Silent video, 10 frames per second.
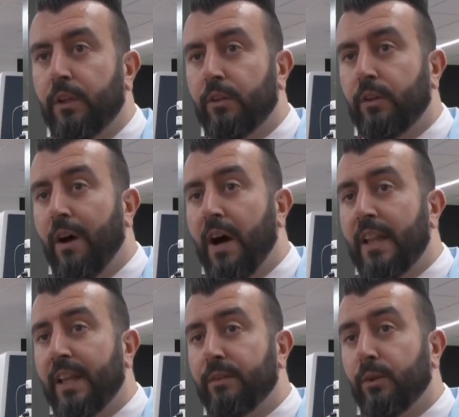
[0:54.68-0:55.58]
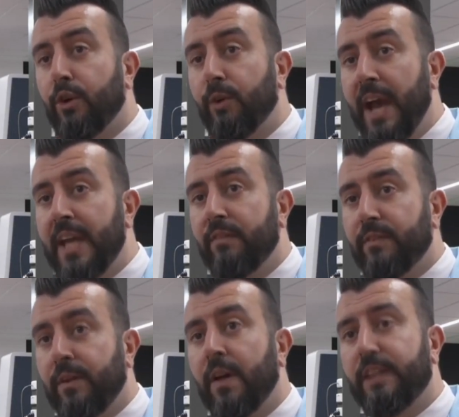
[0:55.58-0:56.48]
to high-level creative
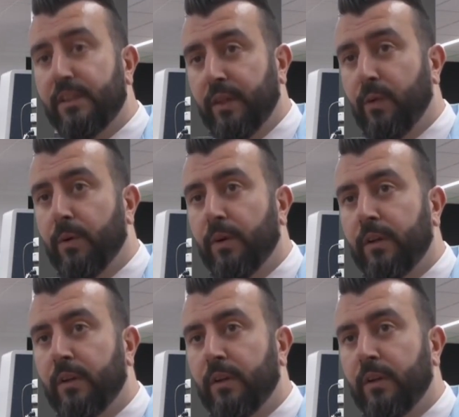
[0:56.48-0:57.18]
scientific work.